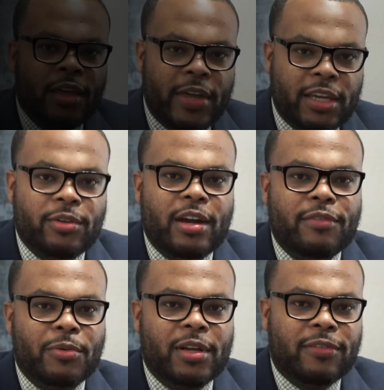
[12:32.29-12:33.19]
Thank you
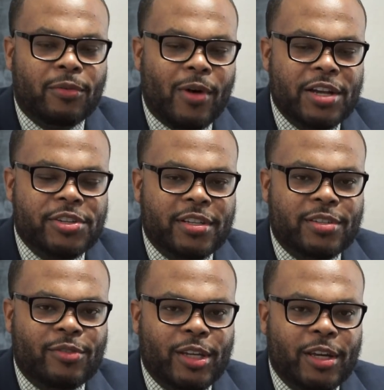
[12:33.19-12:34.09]
everyone for watching this
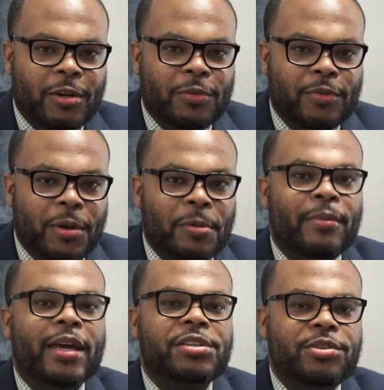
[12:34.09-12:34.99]
video.
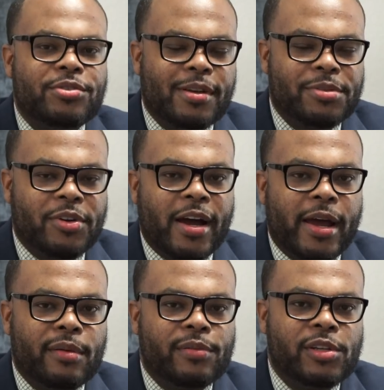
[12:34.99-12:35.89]
Make sure you
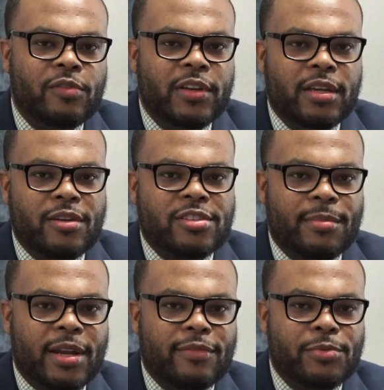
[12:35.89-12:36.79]
subscribe. New videos
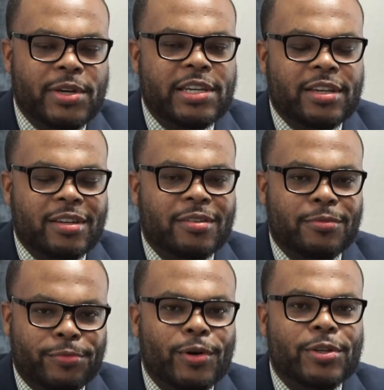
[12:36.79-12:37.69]
coming every week.
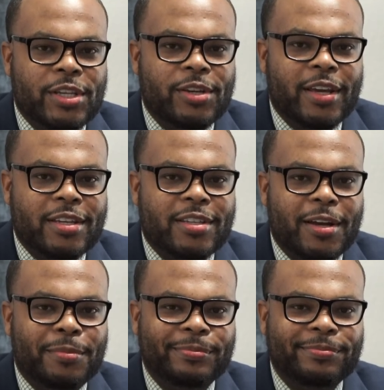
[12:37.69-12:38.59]
We'll see you next
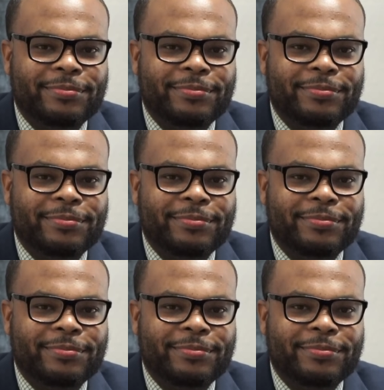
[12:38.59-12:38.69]
time.